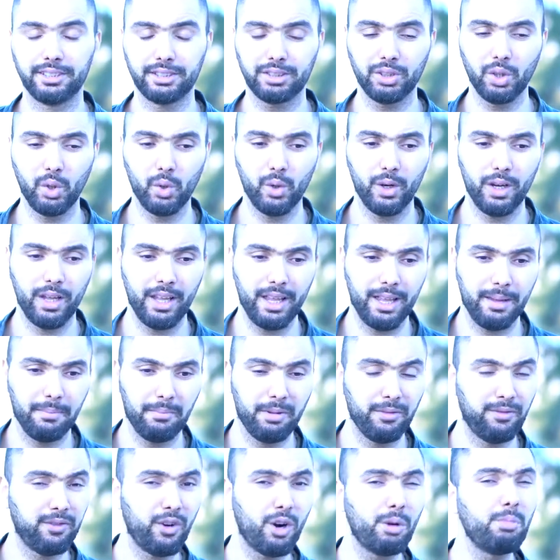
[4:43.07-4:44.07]
So
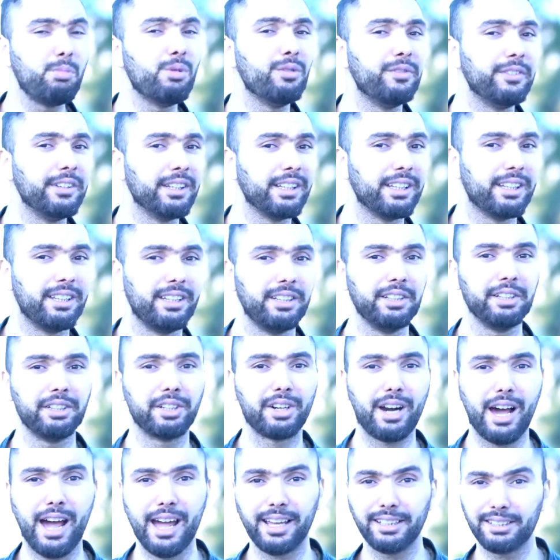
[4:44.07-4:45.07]
before moving
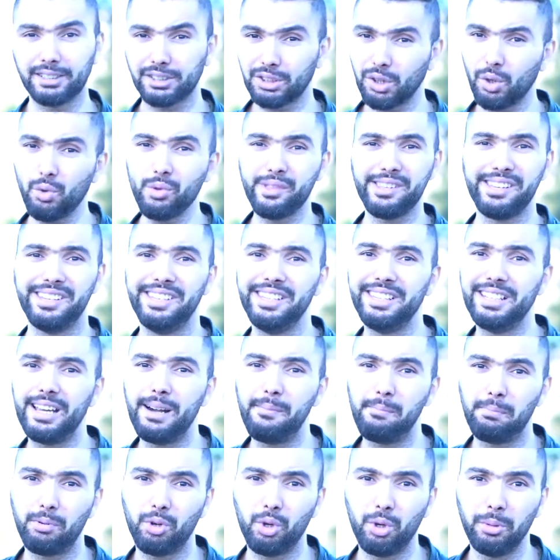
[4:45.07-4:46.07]
here, I saw the
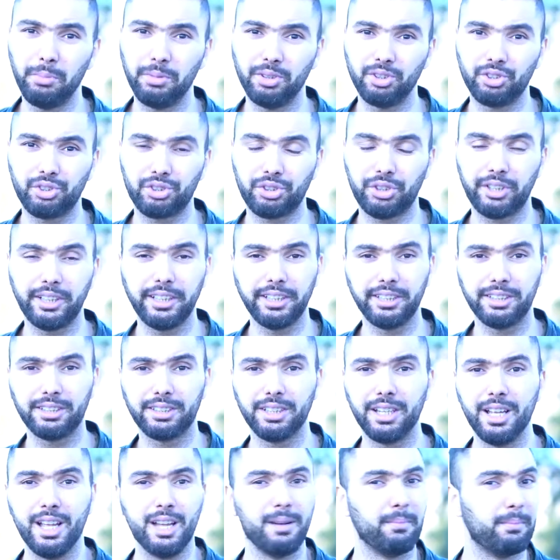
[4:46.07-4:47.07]
unemployment
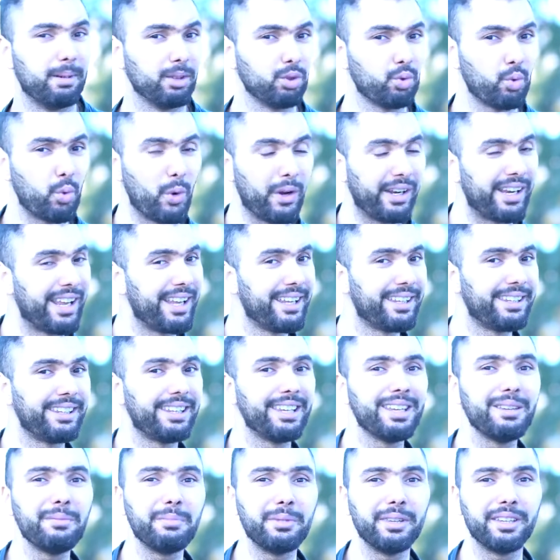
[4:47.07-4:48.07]
rate, but when I
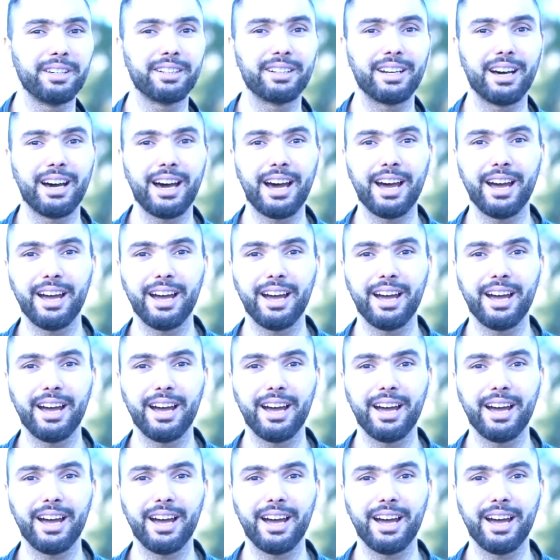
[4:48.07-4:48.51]
came here,